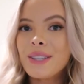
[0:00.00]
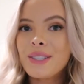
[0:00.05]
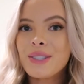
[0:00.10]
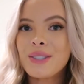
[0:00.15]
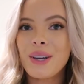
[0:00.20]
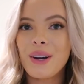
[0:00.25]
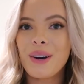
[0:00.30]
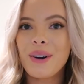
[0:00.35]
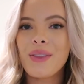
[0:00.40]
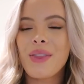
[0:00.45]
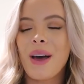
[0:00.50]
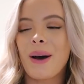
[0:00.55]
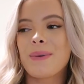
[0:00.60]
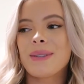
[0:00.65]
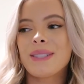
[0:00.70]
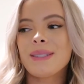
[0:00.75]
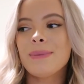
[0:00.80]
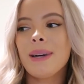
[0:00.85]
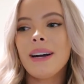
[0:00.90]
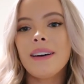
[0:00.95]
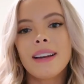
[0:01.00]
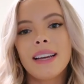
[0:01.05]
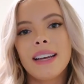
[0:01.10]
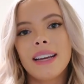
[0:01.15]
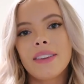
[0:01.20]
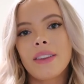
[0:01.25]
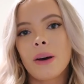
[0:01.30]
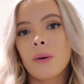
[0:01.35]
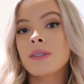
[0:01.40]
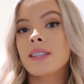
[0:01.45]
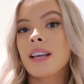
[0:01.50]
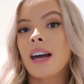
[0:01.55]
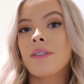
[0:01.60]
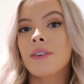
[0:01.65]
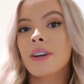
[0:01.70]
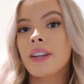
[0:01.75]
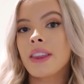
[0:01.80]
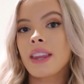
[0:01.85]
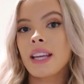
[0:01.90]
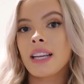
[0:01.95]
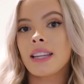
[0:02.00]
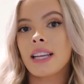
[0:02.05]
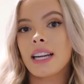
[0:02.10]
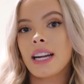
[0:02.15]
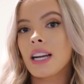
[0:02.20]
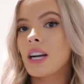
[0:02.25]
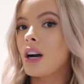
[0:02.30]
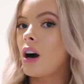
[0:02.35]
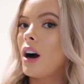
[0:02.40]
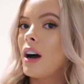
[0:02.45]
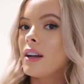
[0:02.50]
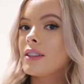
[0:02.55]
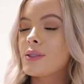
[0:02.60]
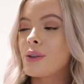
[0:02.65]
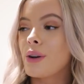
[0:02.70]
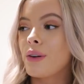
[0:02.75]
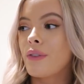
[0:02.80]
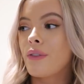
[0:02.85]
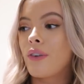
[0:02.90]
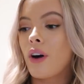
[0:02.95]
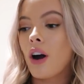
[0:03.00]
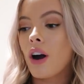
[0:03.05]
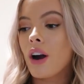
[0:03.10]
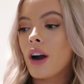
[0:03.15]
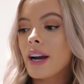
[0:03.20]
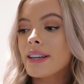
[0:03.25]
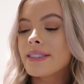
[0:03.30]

So that was about it. That was everything that I got so far.